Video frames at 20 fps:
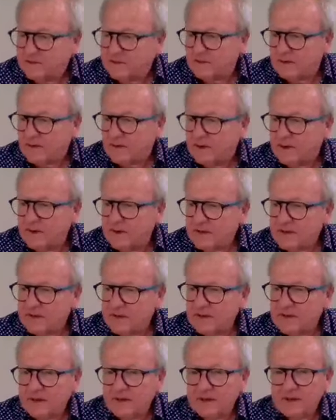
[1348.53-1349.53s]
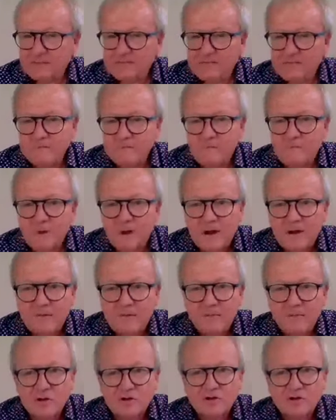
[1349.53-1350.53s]
Yeah,
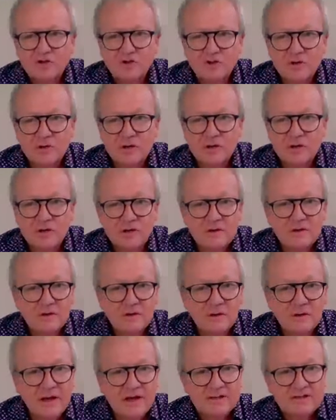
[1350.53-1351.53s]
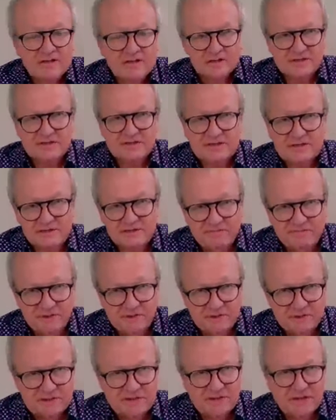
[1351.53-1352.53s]
I'm not sure, you know, as this is
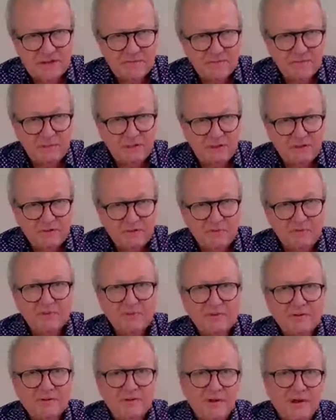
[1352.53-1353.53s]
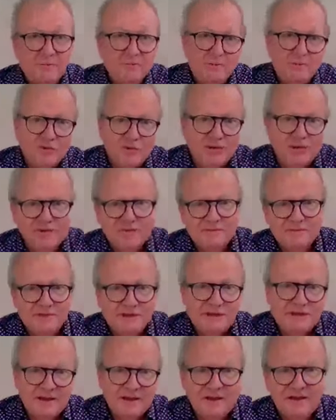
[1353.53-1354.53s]
the first time that I'm
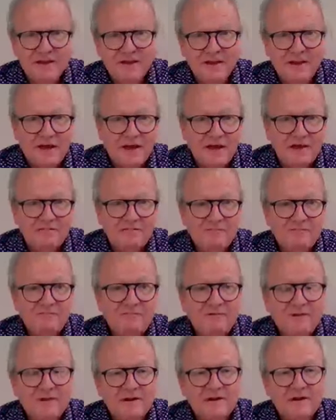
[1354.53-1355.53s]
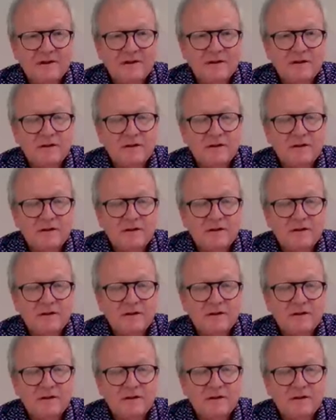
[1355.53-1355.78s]
doing a live